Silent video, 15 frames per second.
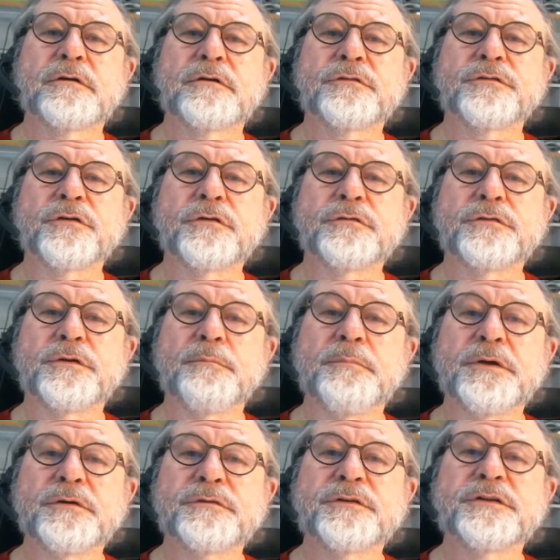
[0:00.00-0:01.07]
So to
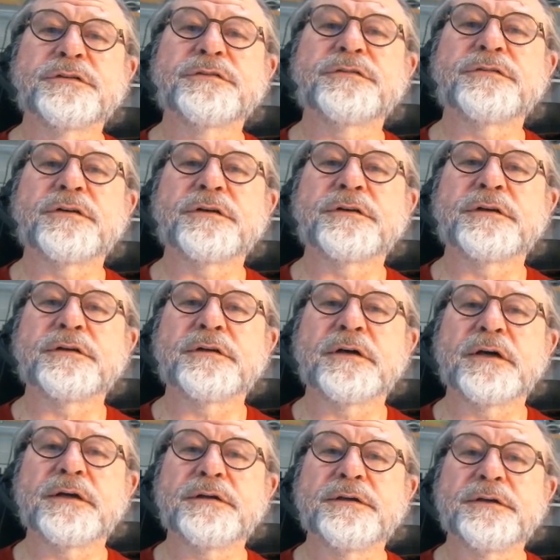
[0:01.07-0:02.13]
build this circuit,
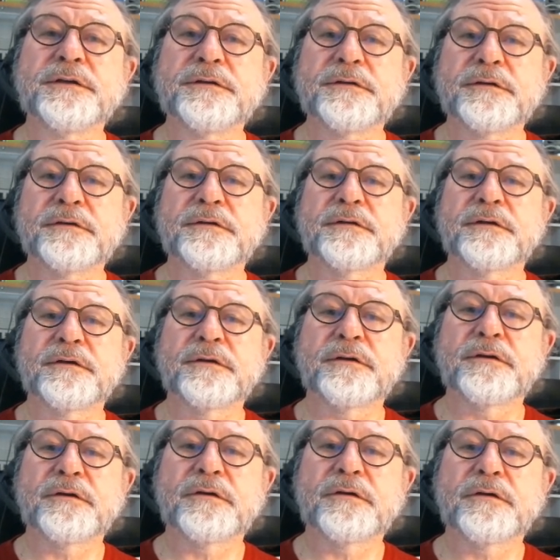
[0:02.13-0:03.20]
I need
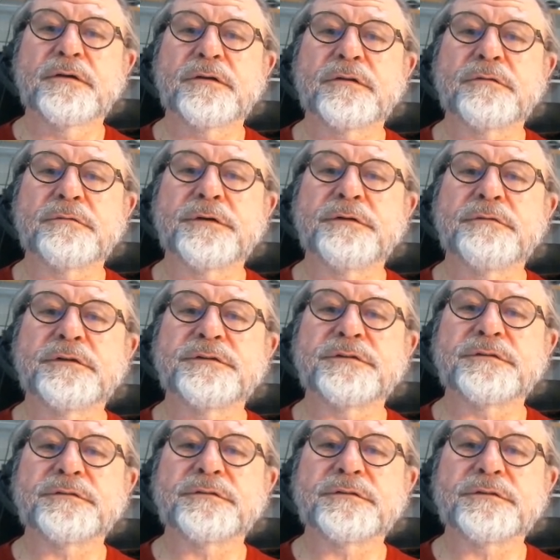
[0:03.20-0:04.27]
3
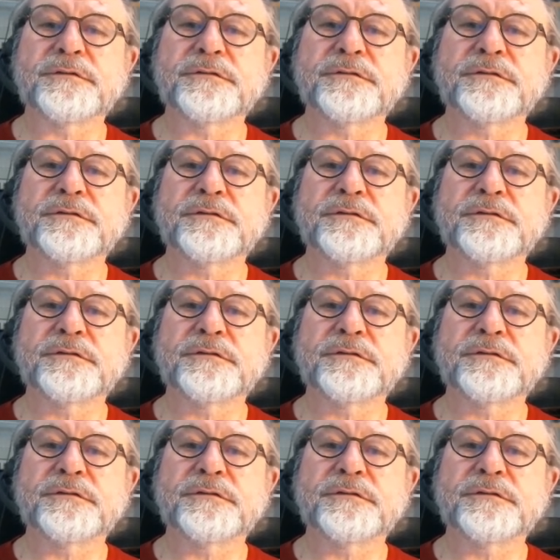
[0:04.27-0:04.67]
resistors,